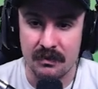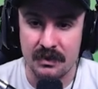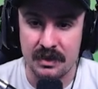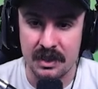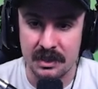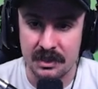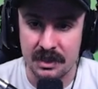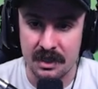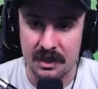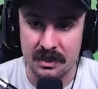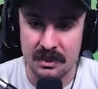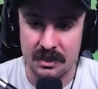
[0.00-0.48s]

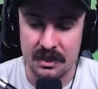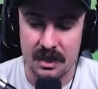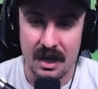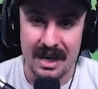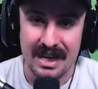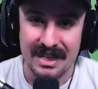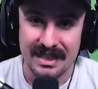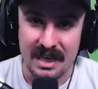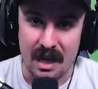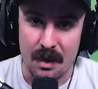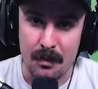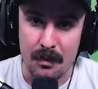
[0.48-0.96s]
distance,
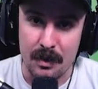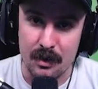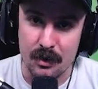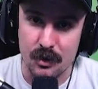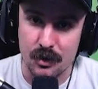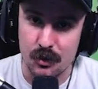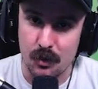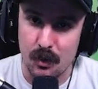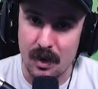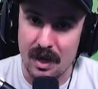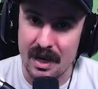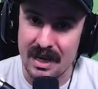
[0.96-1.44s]
10
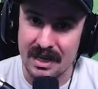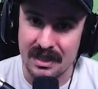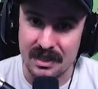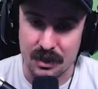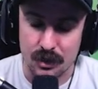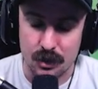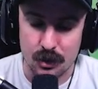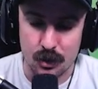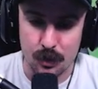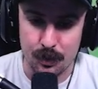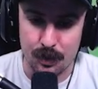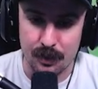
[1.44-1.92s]
meters away
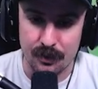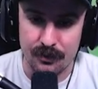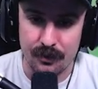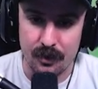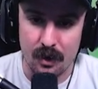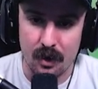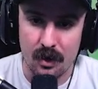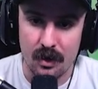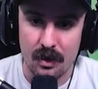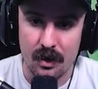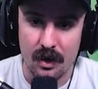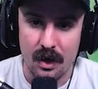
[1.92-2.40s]
isn't super
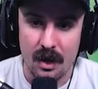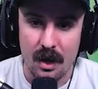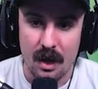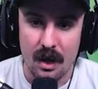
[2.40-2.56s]
far.